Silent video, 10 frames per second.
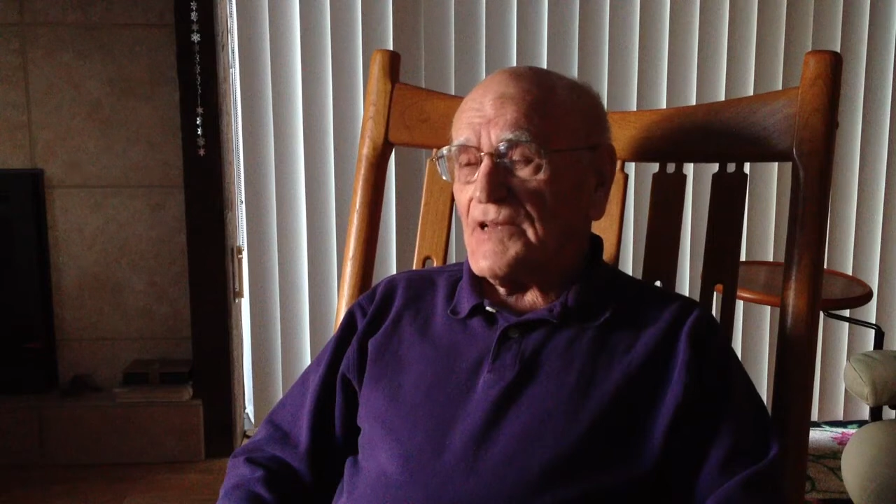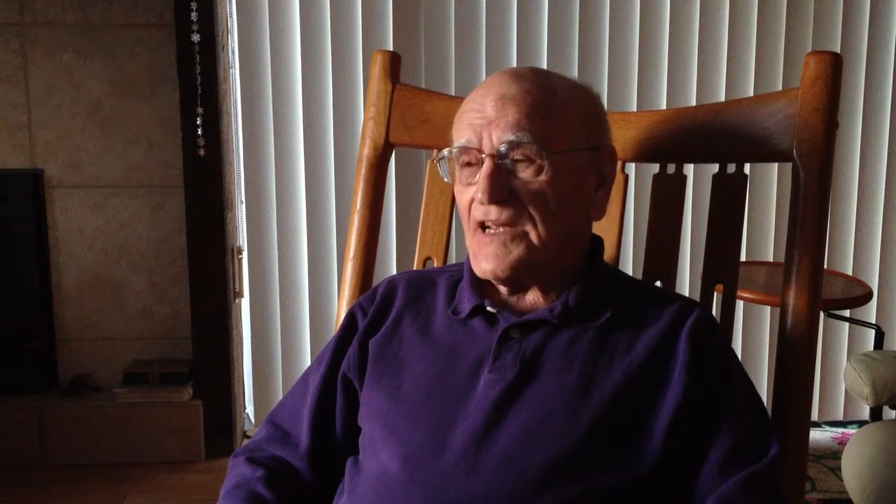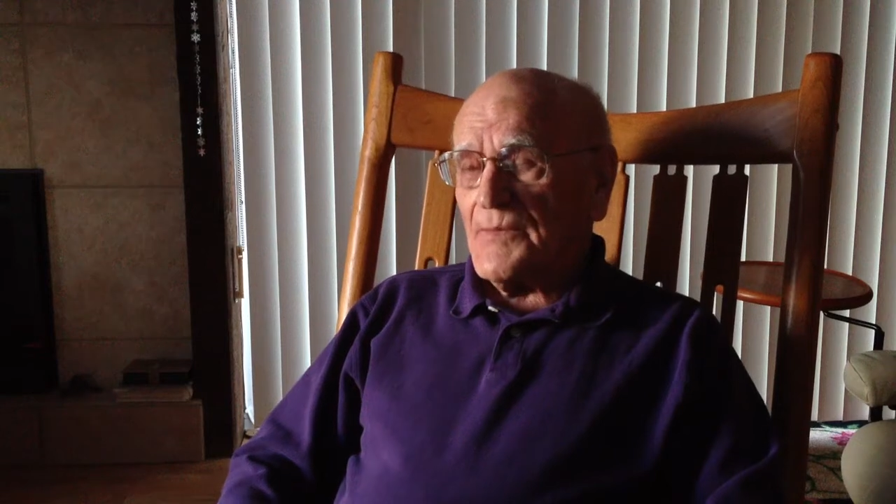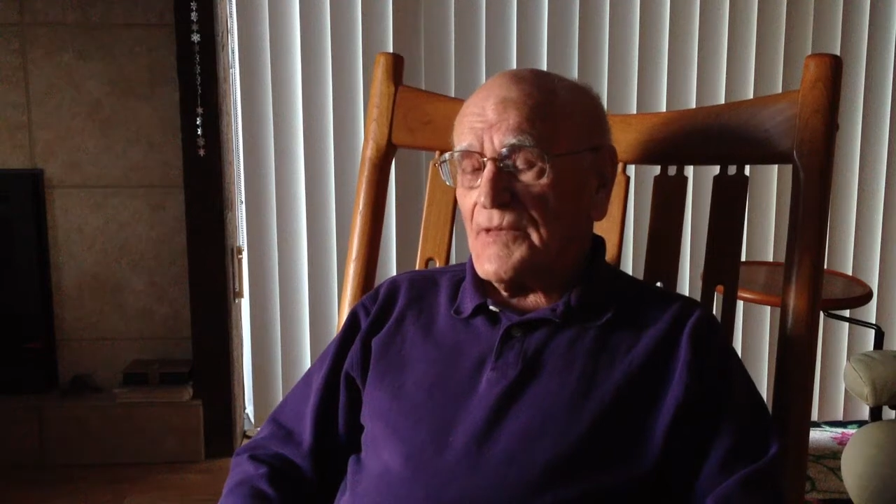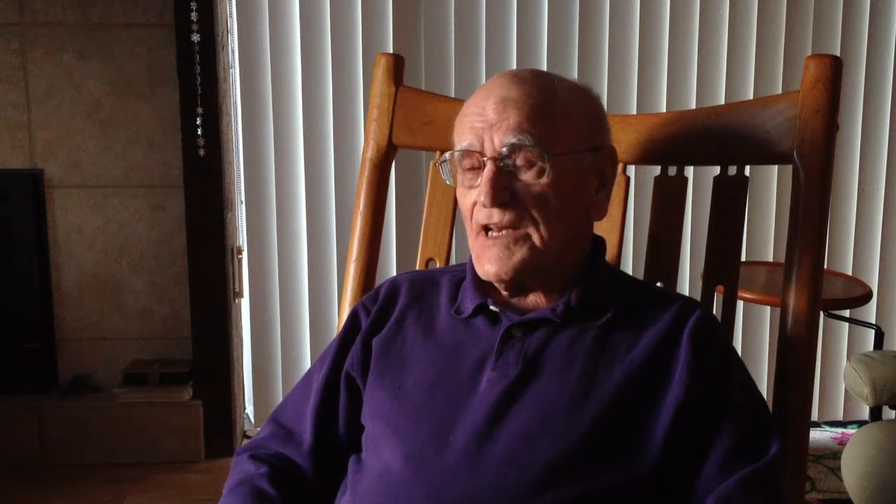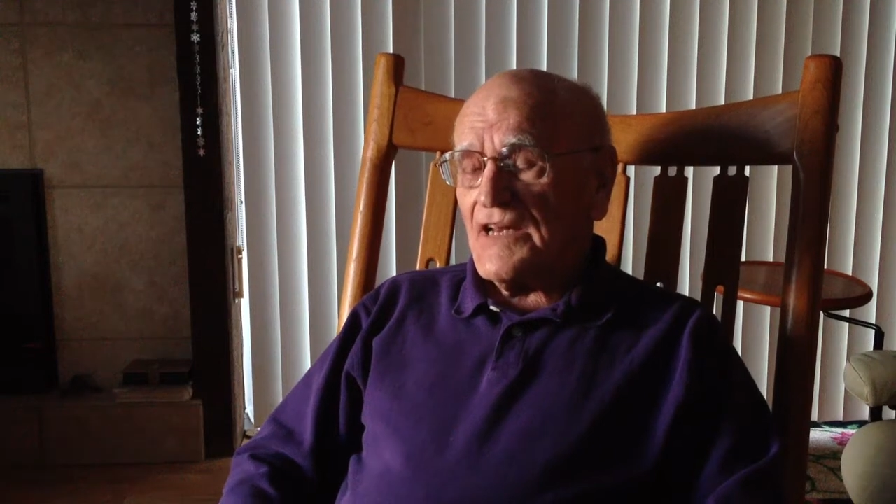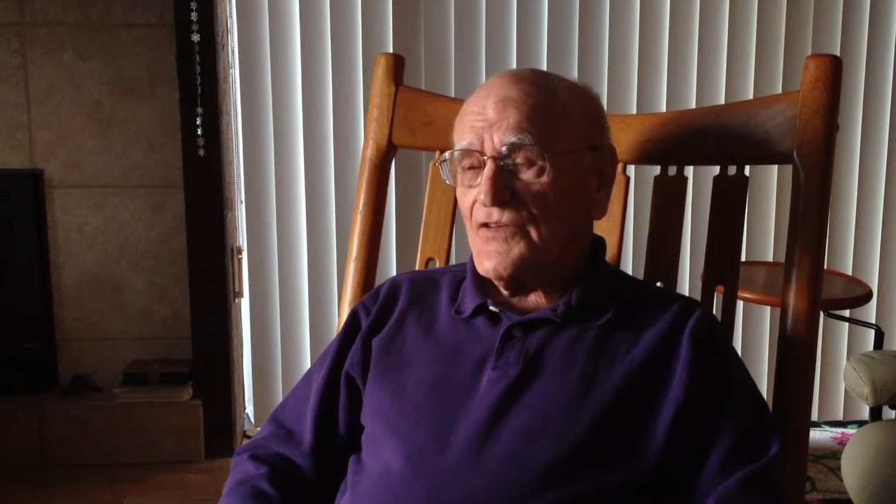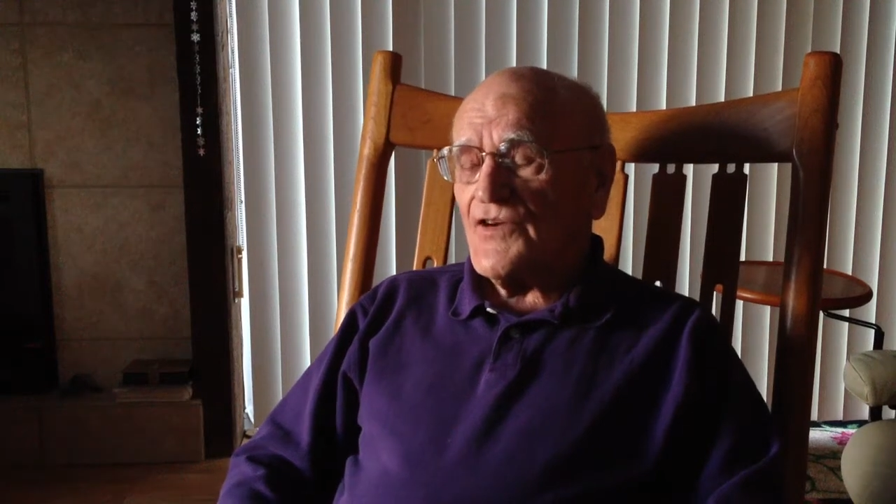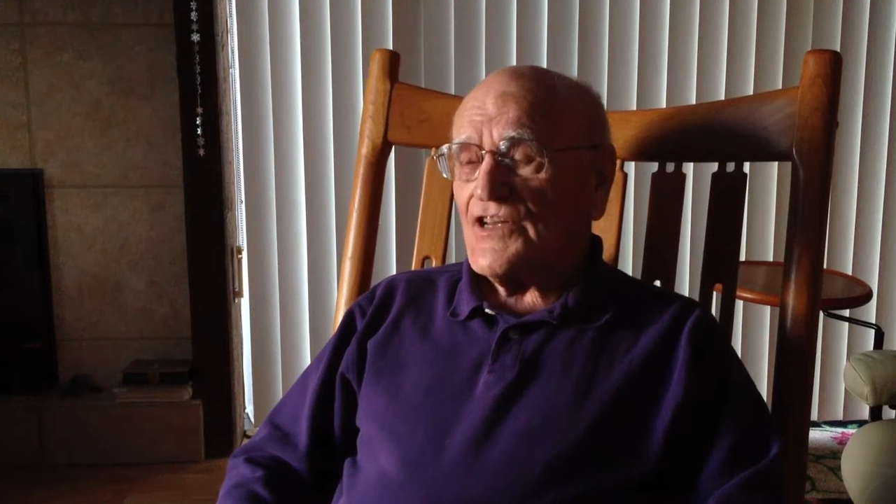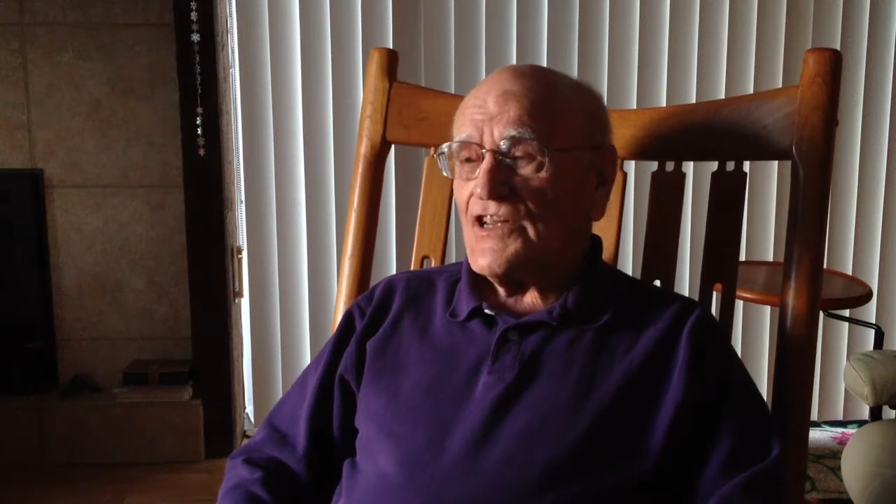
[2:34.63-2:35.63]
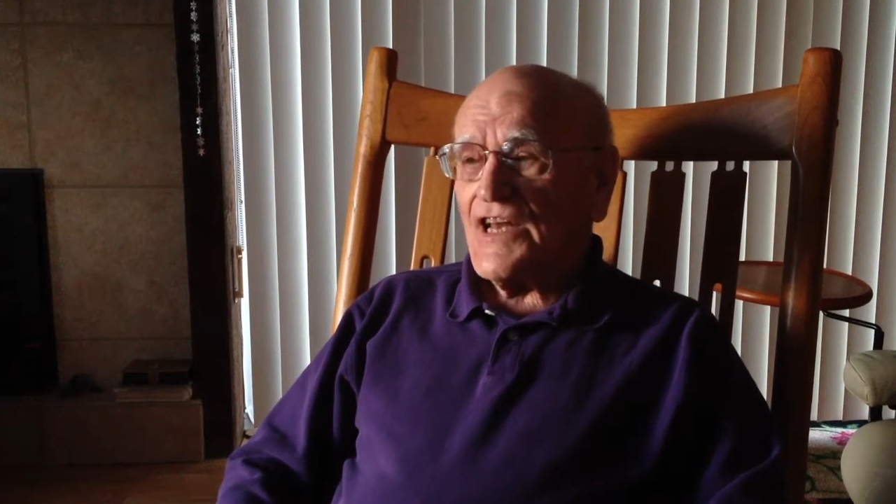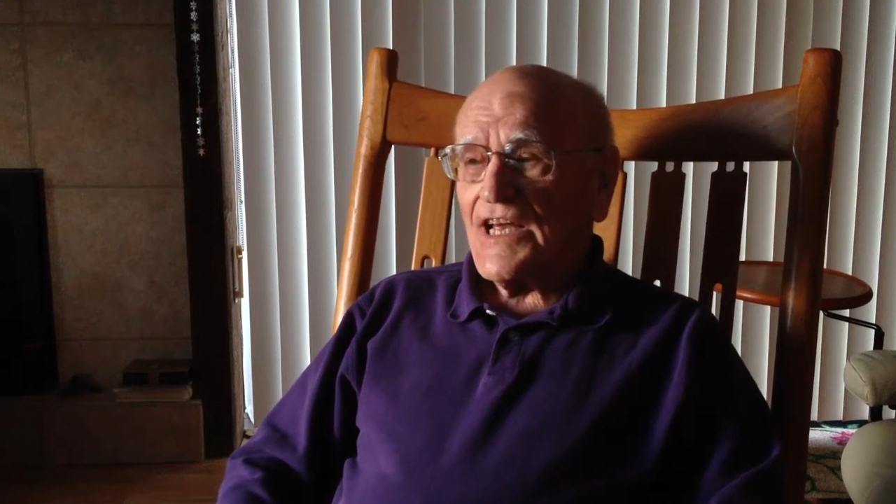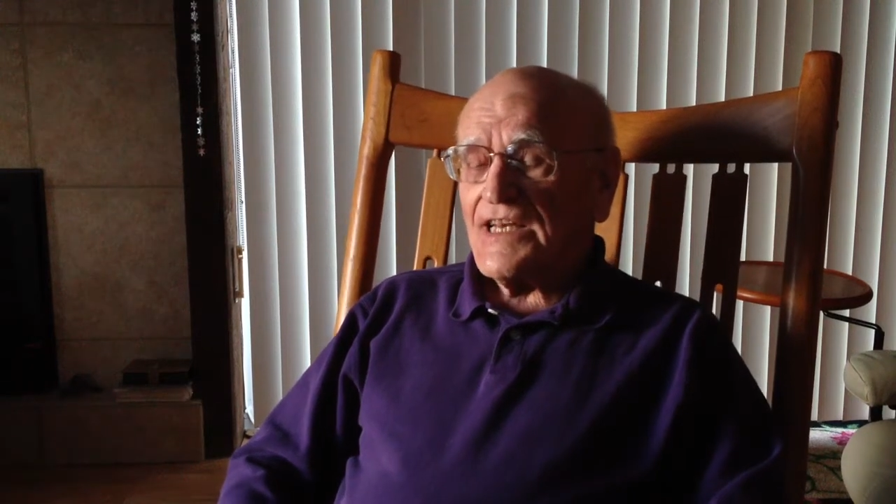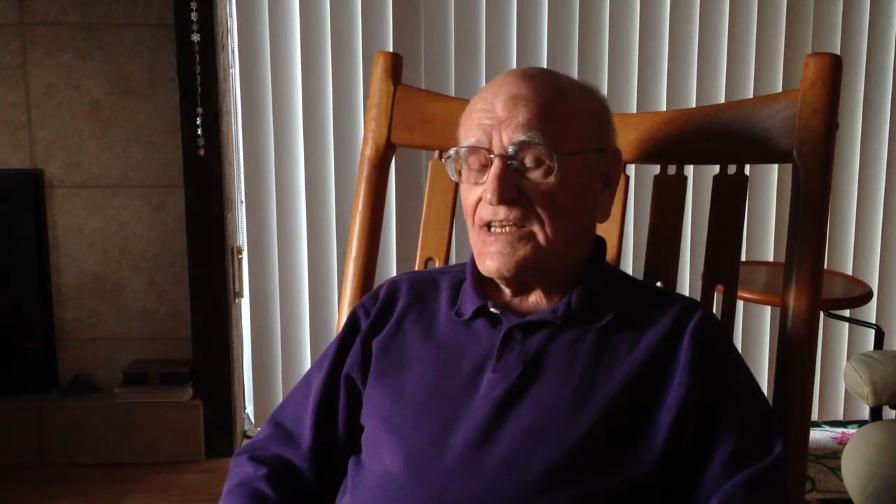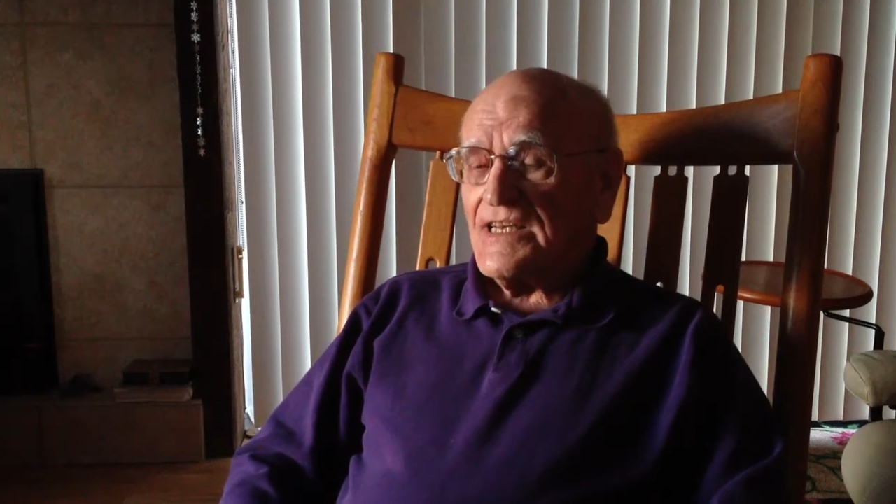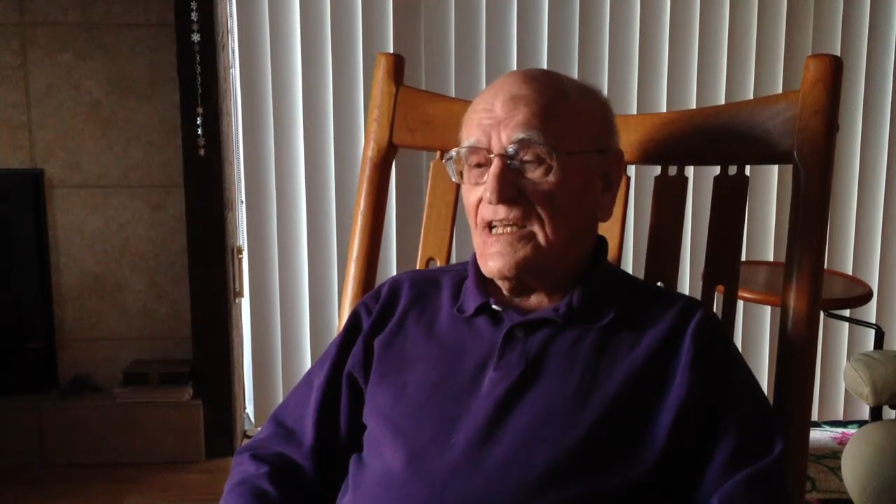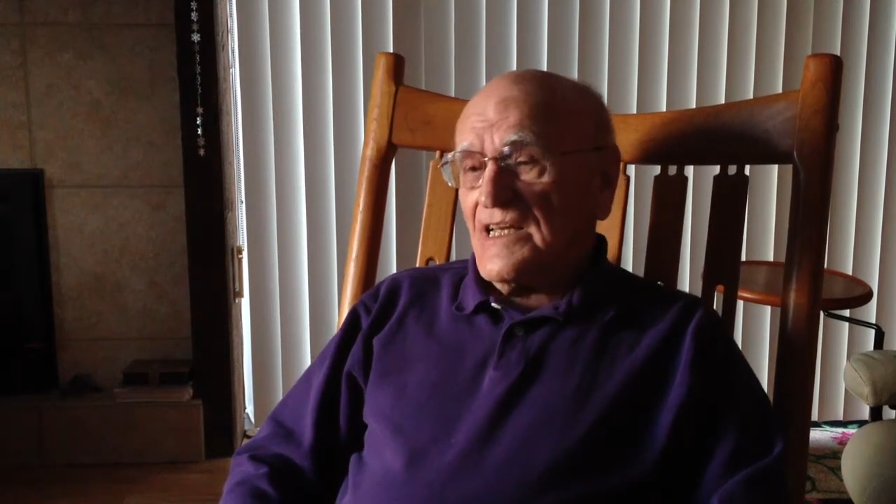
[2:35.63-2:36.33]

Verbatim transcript: to come in during the night, and,